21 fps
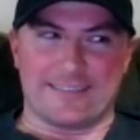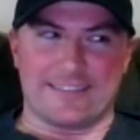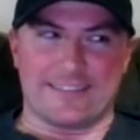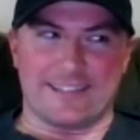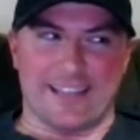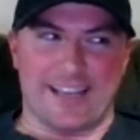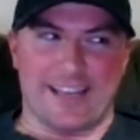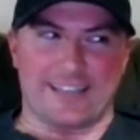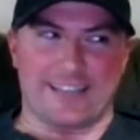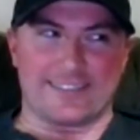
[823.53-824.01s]

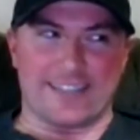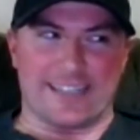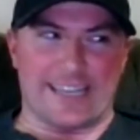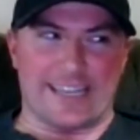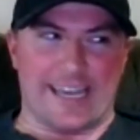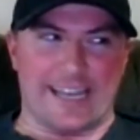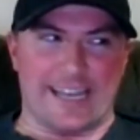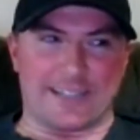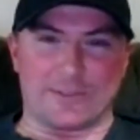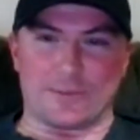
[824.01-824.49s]
the last like
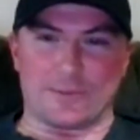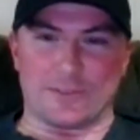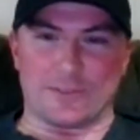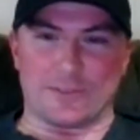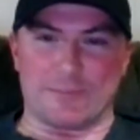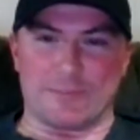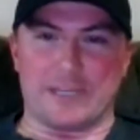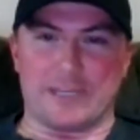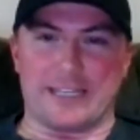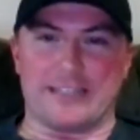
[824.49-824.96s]
actual
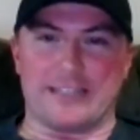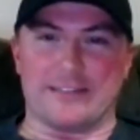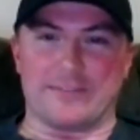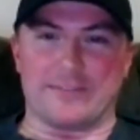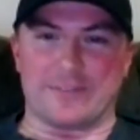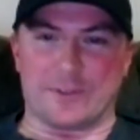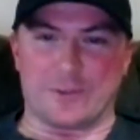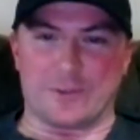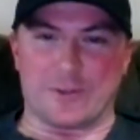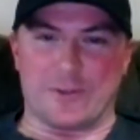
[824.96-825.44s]
competitive
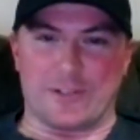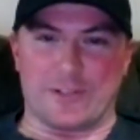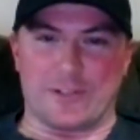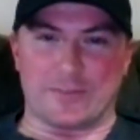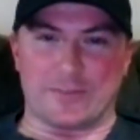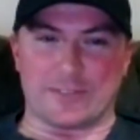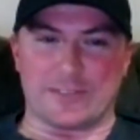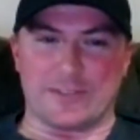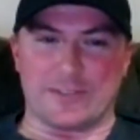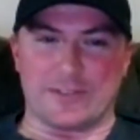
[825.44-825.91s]
cornhole I
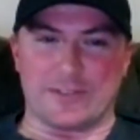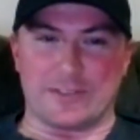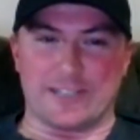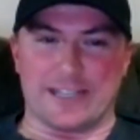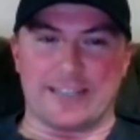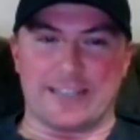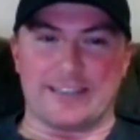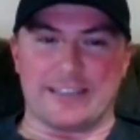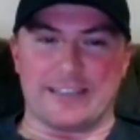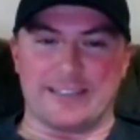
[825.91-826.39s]
was doing,
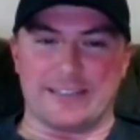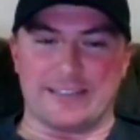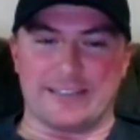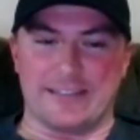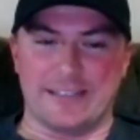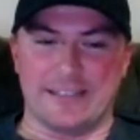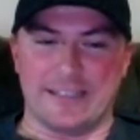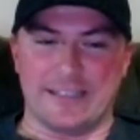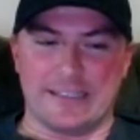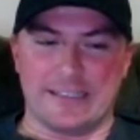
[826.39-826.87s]
I did,
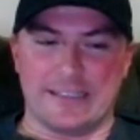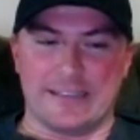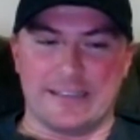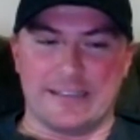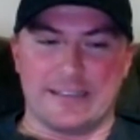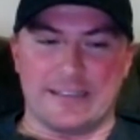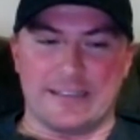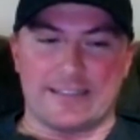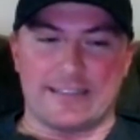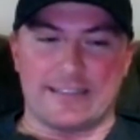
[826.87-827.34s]

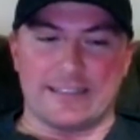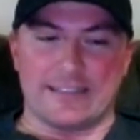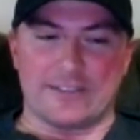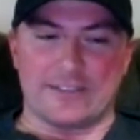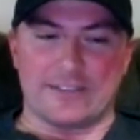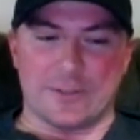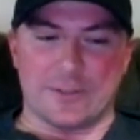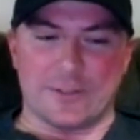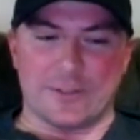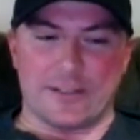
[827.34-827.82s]
I did
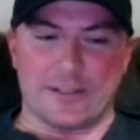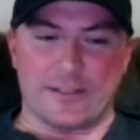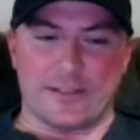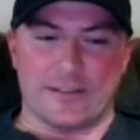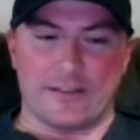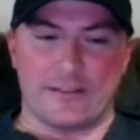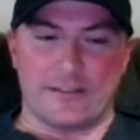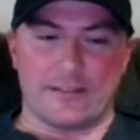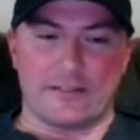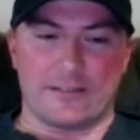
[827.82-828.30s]

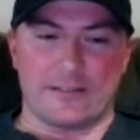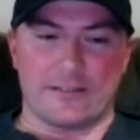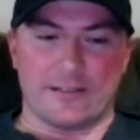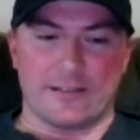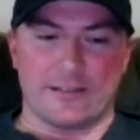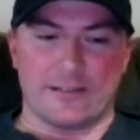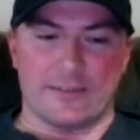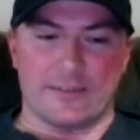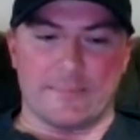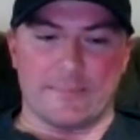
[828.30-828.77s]
join,
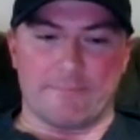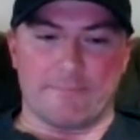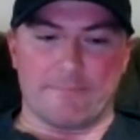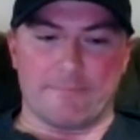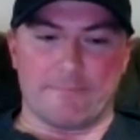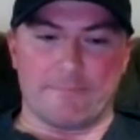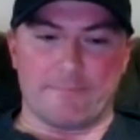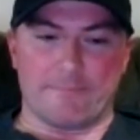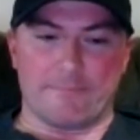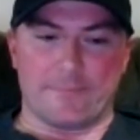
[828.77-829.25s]
um,
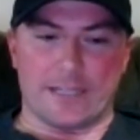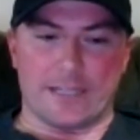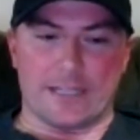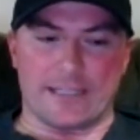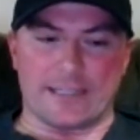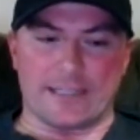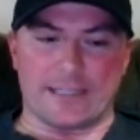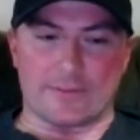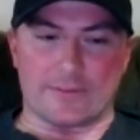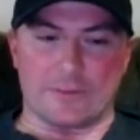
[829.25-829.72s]
I
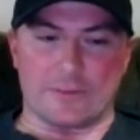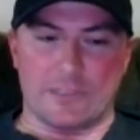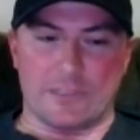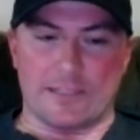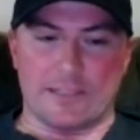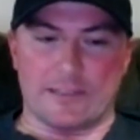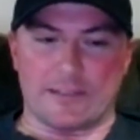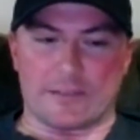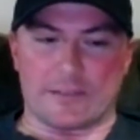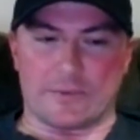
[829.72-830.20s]
guess it would
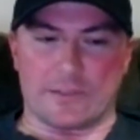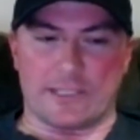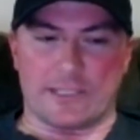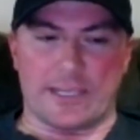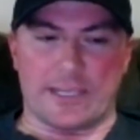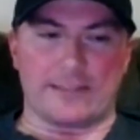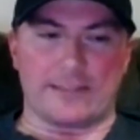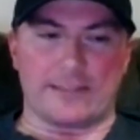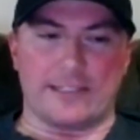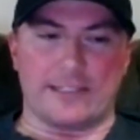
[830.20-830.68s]
be the
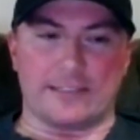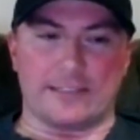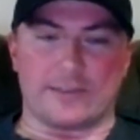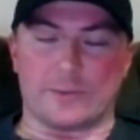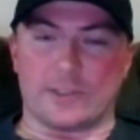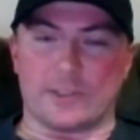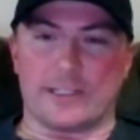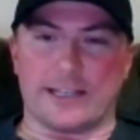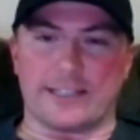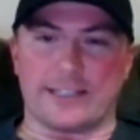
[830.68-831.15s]
2018,
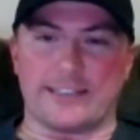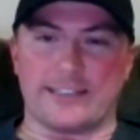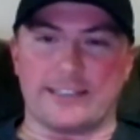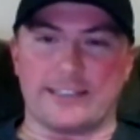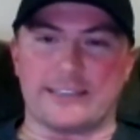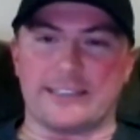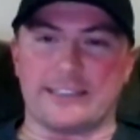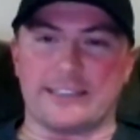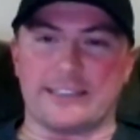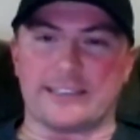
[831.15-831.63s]

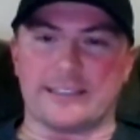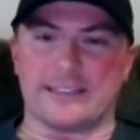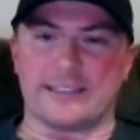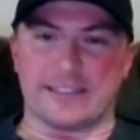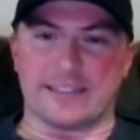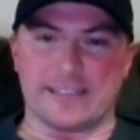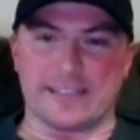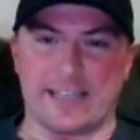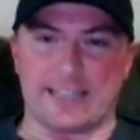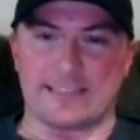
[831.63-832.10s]
2019 season
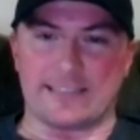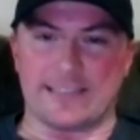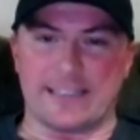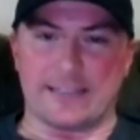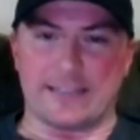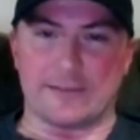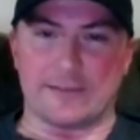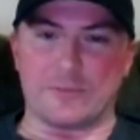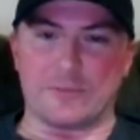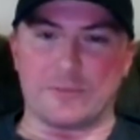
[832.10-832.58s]
as an
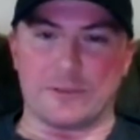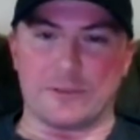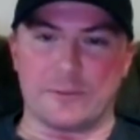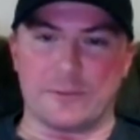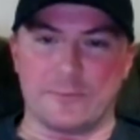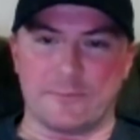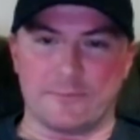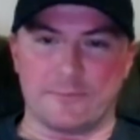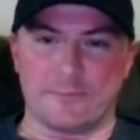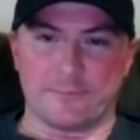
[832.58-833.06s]
ACL pro,
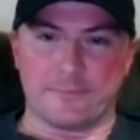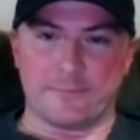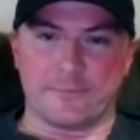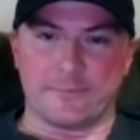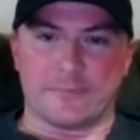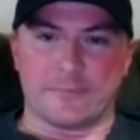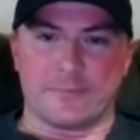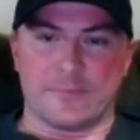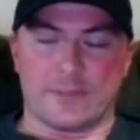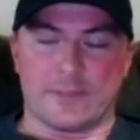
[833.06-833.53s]

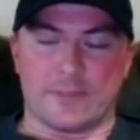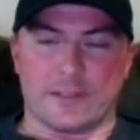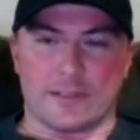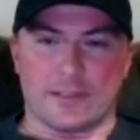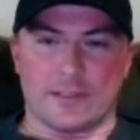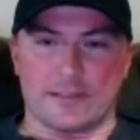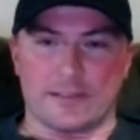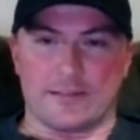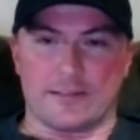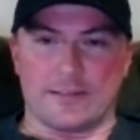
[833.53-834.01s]
uh-huh.
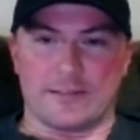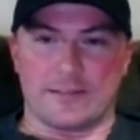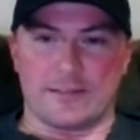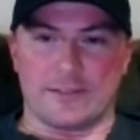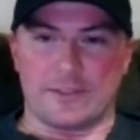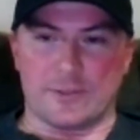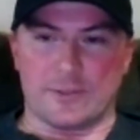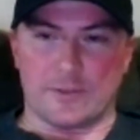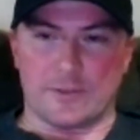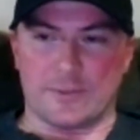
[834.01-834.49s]
uh,
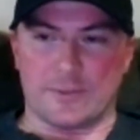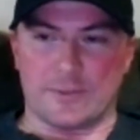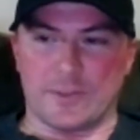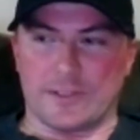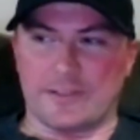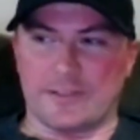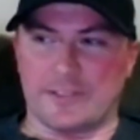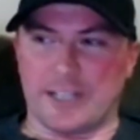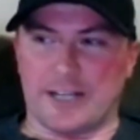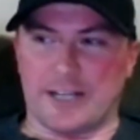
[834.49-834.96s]
joined
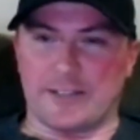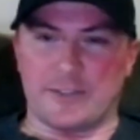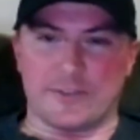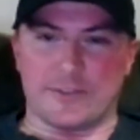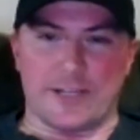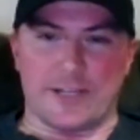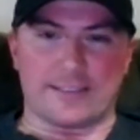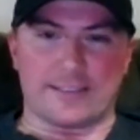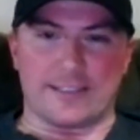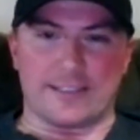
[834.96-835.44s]
with John
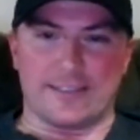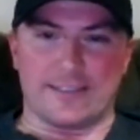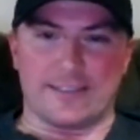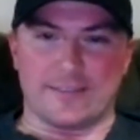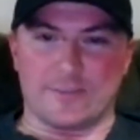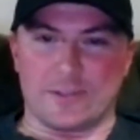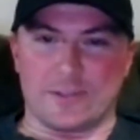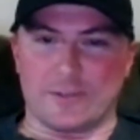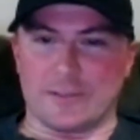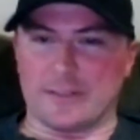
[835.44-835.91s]
Uransky.
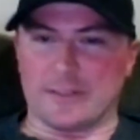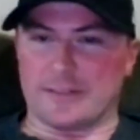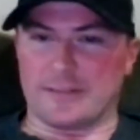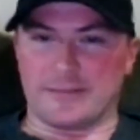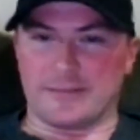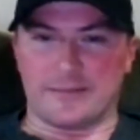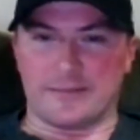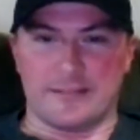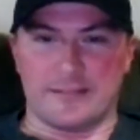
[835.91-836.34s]
And we were